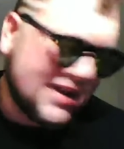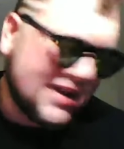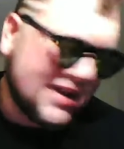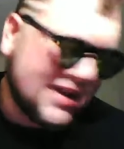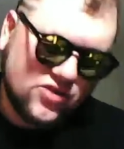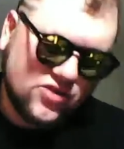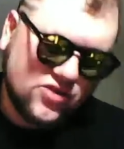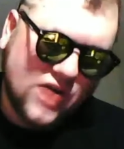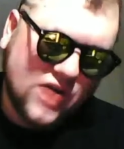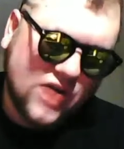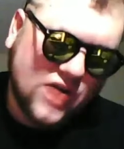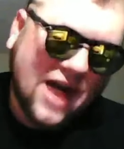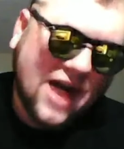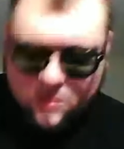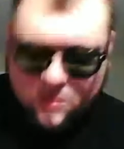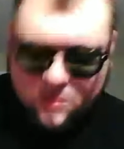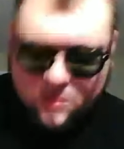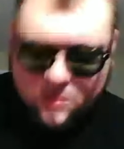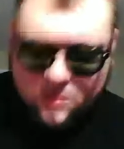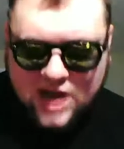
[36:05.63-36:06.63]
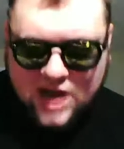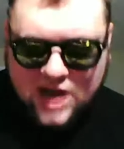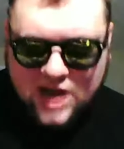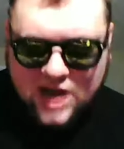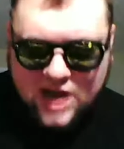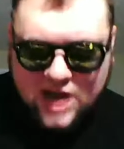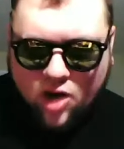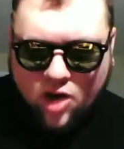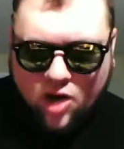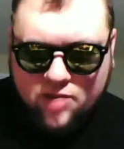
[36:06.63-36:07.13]
if you have some kind of
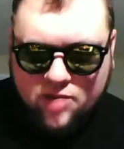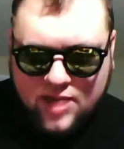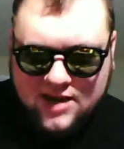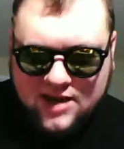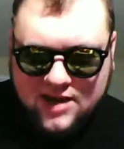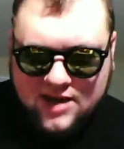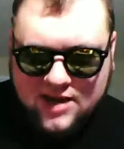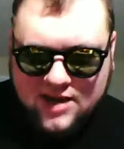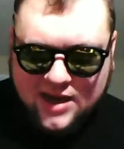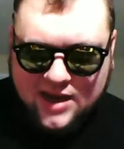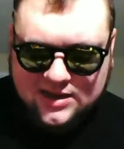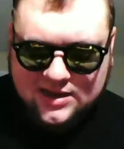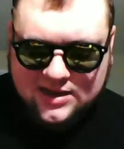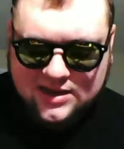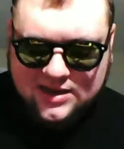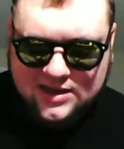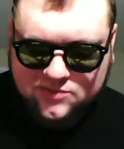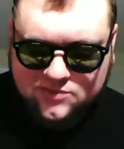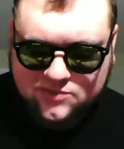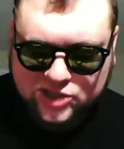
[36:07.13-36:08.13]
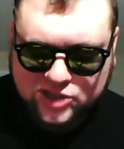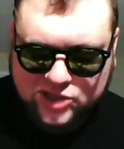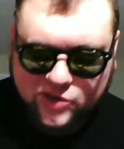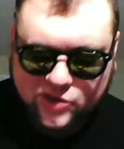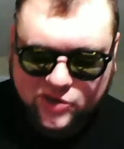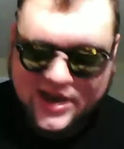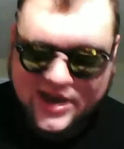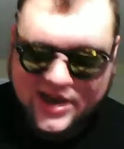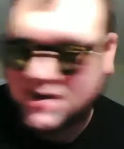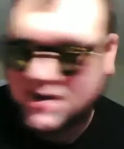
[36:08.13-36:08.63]
automated mechanism to
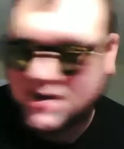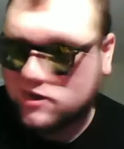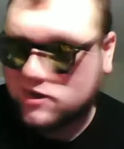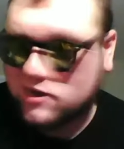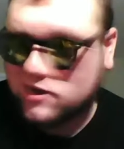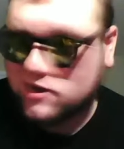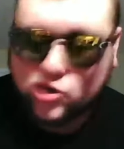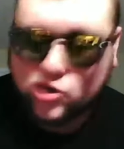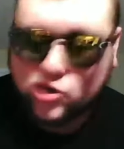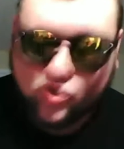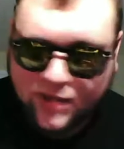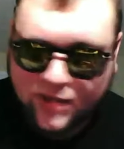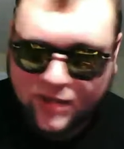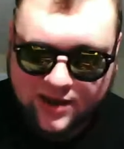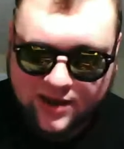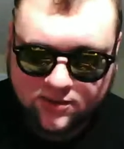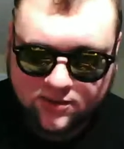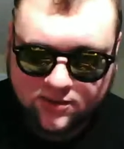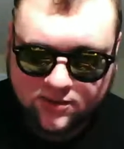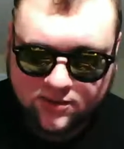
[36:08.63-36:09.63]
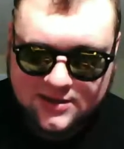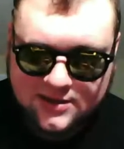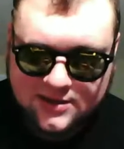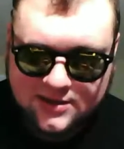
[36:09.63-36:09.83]
create another solar panel,